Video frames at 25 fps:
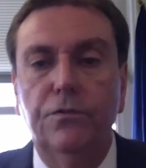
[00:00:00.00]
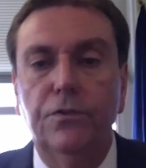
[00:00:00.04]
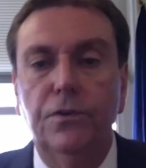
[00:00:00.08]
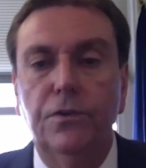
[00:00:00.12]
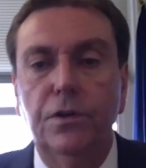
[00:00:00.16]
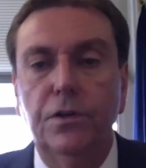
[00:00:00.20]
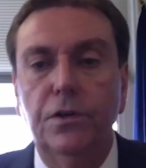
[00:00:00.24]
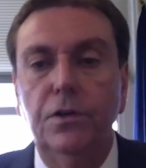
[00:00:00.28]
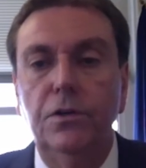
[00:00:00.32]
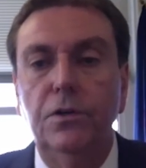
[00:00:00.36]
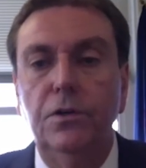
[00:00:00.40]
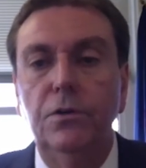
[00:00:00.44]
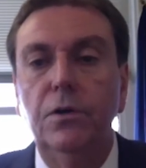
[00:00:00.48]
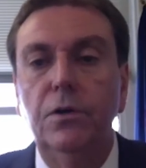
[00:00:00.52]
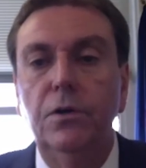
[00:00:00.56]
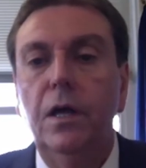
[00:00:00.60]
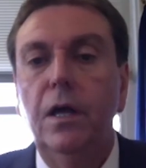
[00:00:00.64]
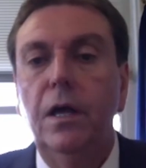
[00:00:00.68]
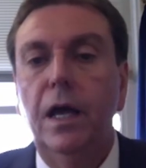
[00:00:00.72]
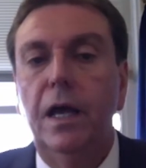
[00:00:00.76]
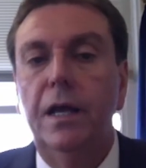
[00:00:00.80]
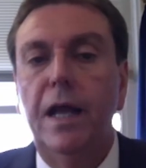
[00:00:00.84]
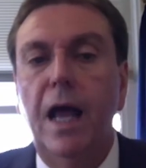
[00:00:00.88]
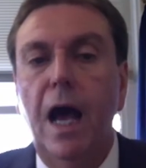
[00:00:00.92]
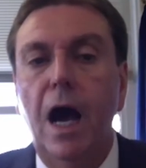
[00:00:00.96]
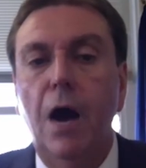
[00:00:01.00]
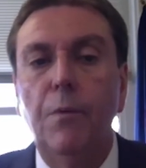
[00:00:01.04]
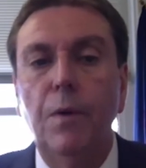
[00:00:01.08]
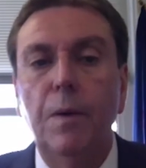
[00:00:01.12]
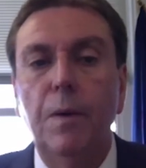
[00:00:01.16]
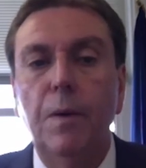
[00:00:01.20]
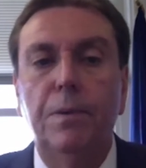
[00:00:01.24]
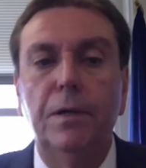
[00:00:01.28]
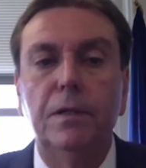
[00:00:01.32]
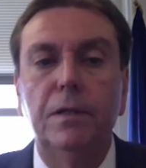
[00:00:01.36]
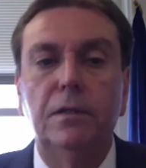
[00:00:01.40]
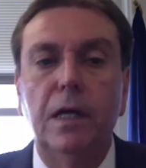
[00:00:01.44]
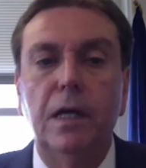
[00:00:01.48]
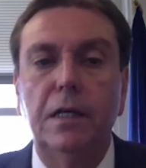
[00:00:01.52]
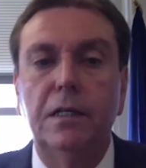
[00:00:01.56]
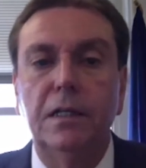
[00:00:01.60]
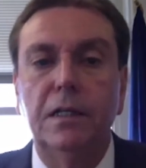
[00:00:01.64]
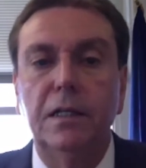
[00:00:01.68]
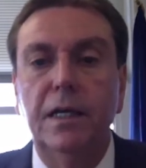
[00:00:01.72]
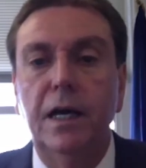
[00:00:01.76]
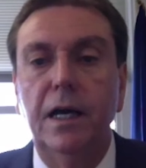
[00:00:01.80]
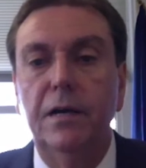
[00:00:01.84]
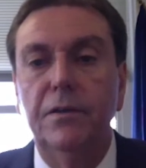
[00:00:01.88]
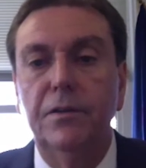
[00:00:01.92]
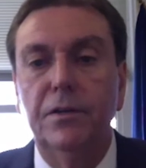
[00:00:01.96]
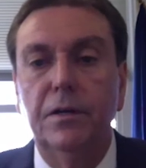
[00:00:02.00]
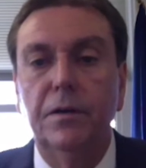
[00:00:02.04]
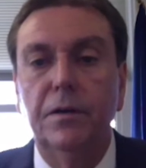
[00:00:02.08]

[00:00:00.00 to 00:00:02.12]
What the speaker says: for you and how we put that together.